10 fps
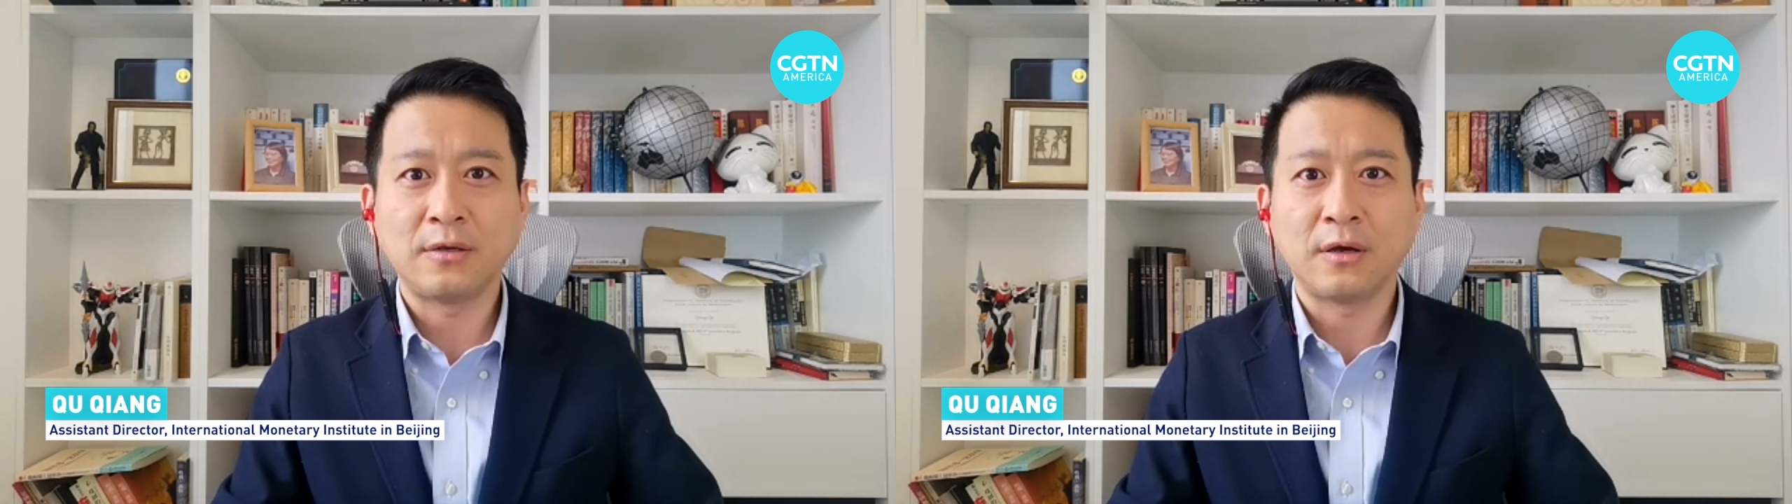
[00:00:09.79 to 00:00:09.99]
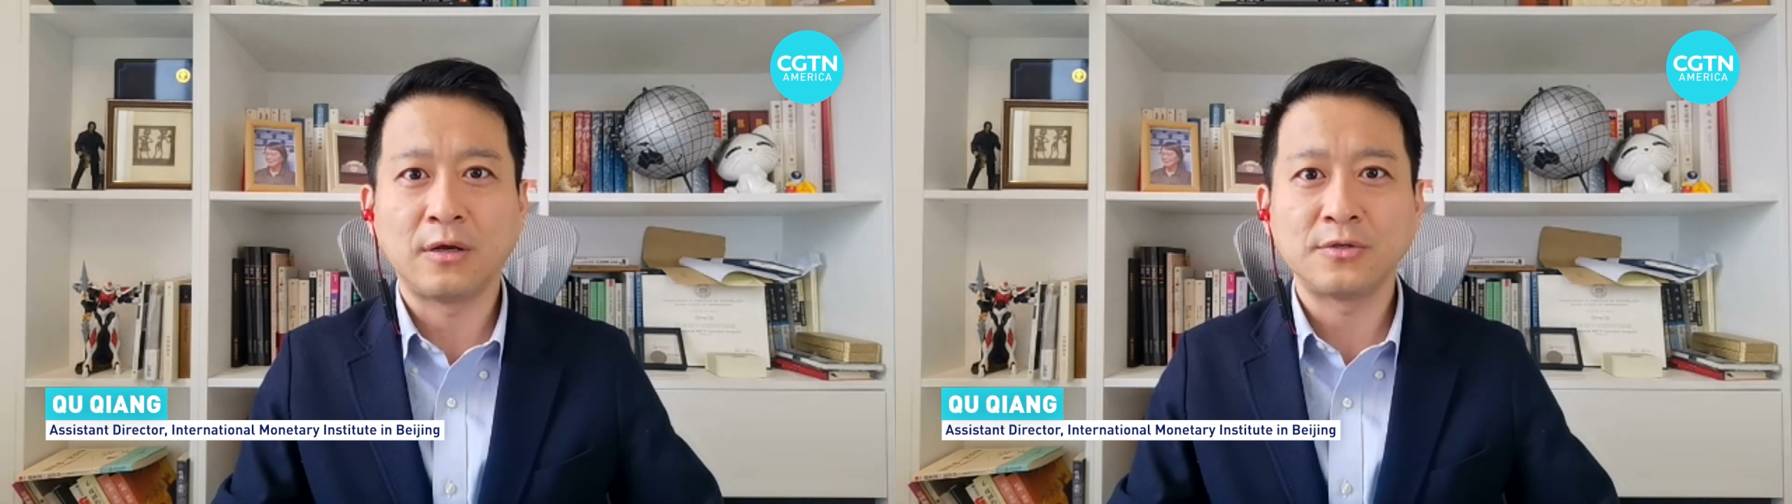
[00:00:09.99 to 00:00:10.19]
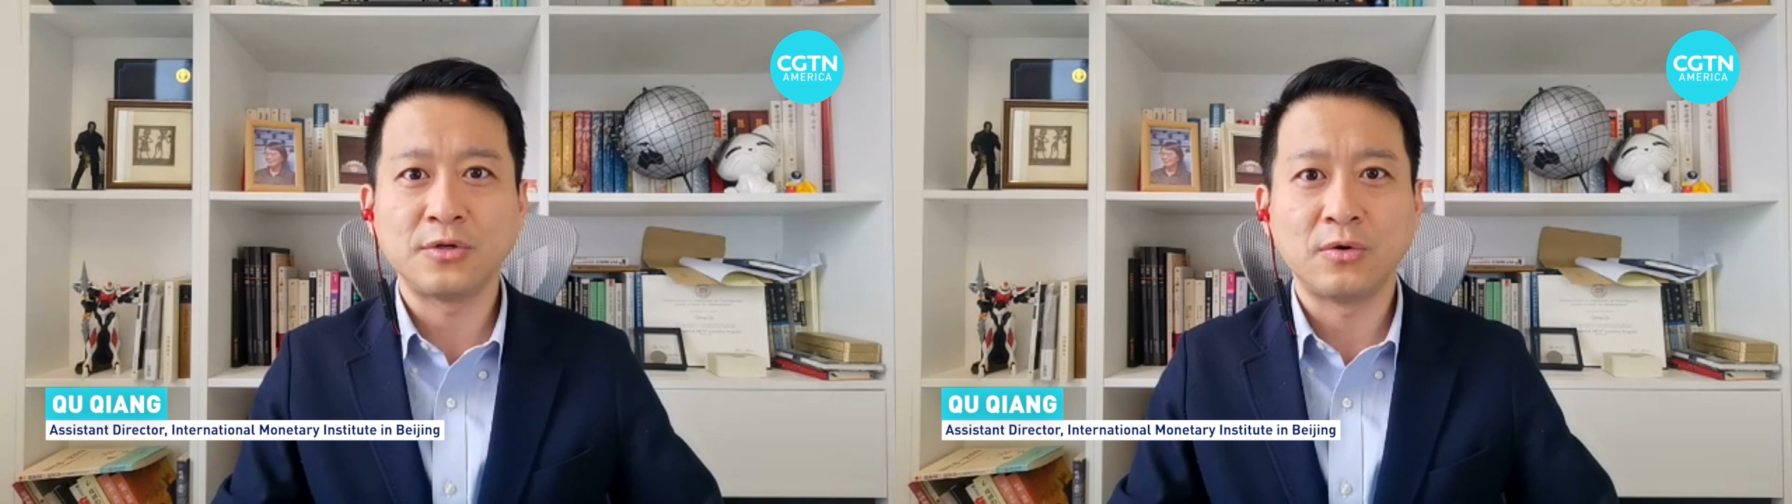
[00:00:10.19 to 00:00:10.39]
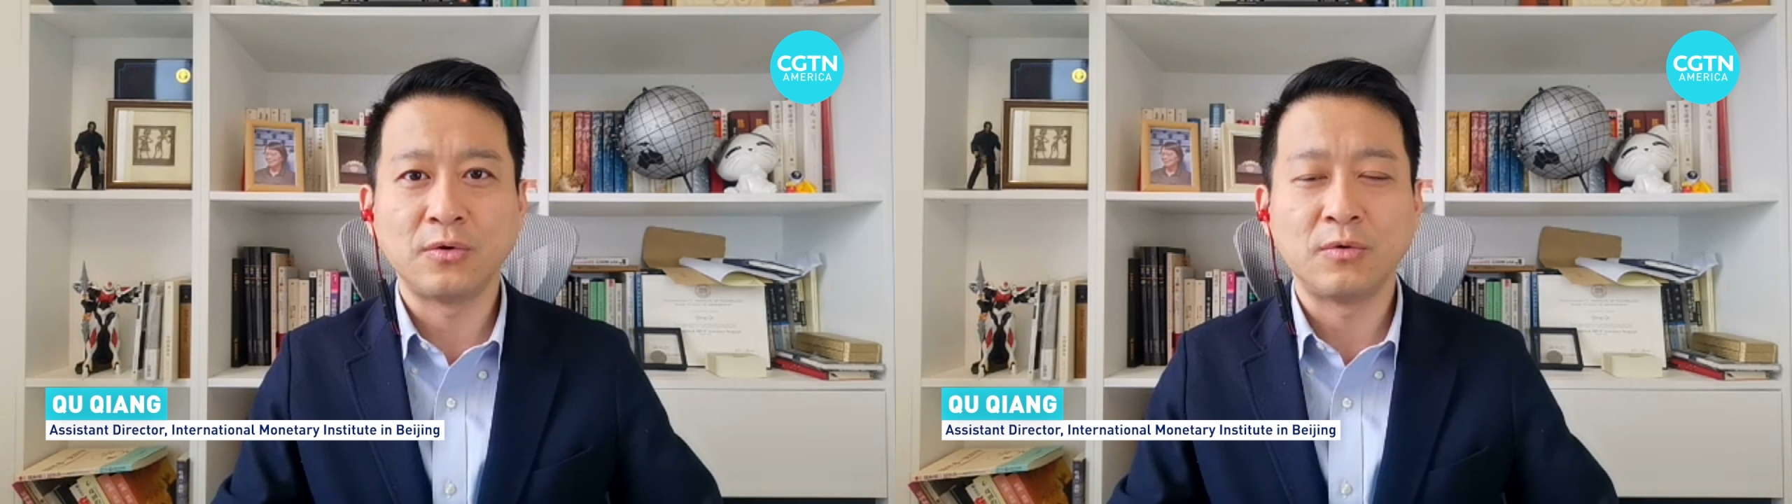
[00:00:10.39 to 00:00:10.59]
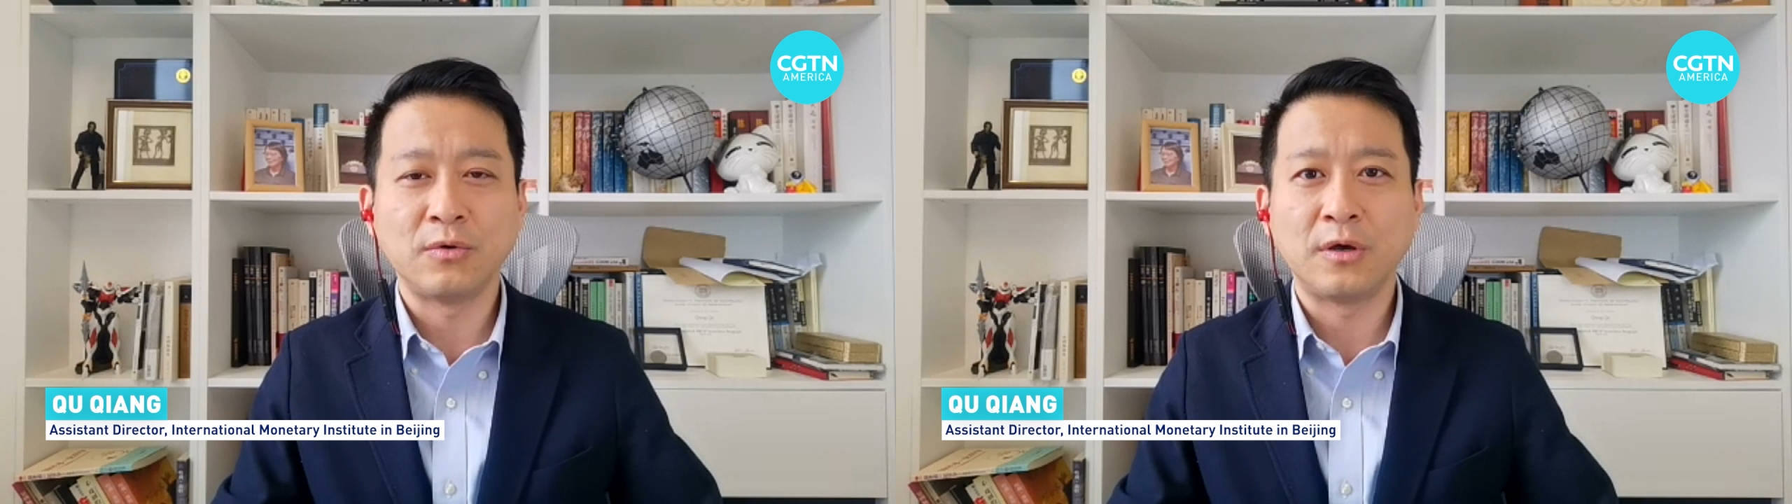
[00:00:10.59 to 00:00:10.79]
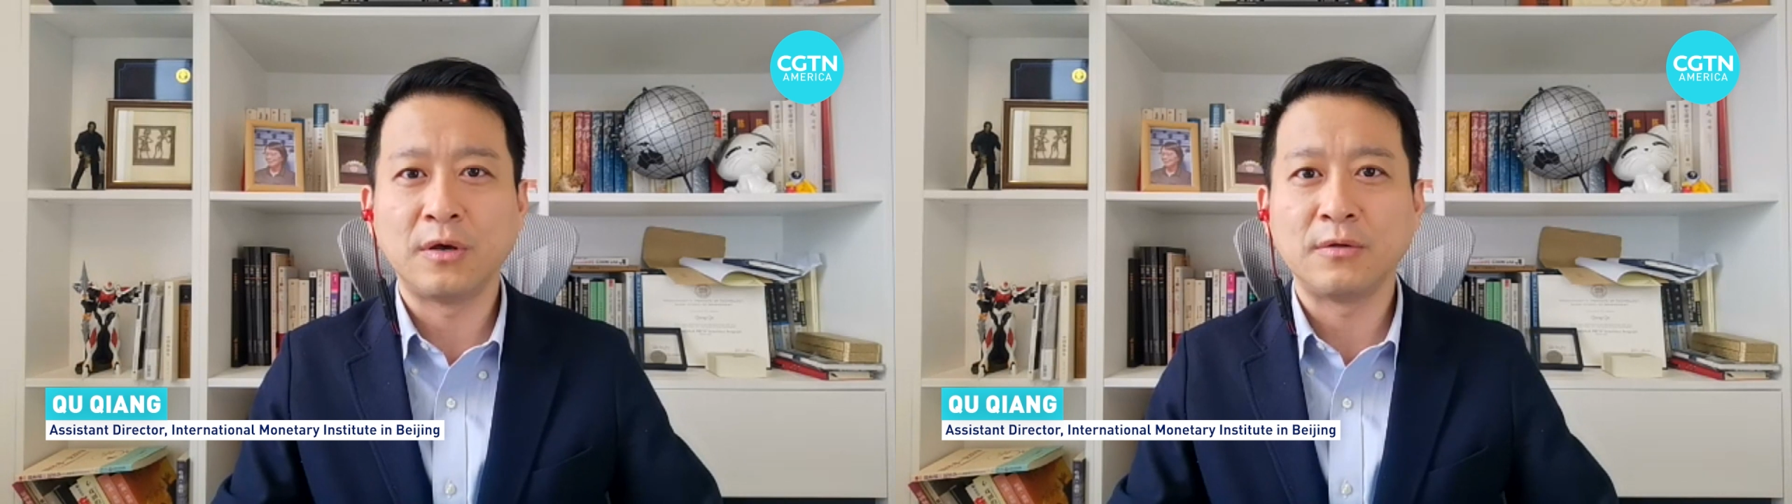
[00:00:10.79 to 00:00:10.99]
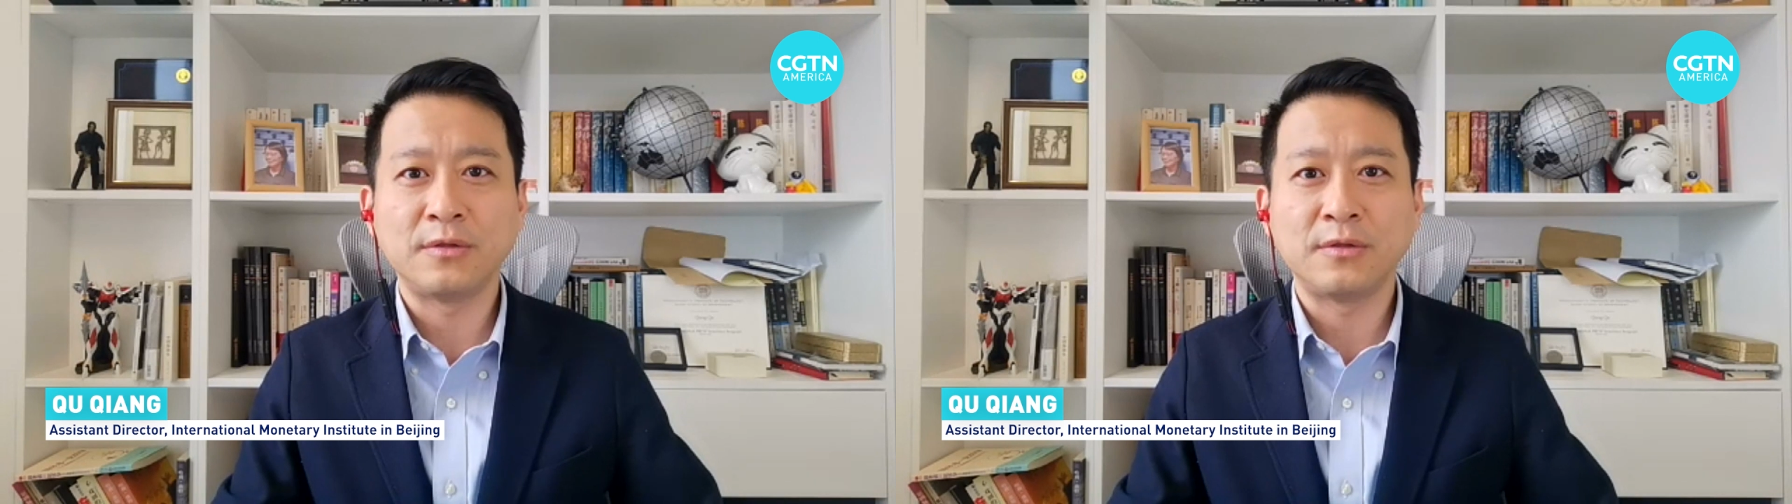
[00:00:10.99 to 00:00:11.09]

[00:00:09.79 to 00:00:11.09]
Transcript: also uh,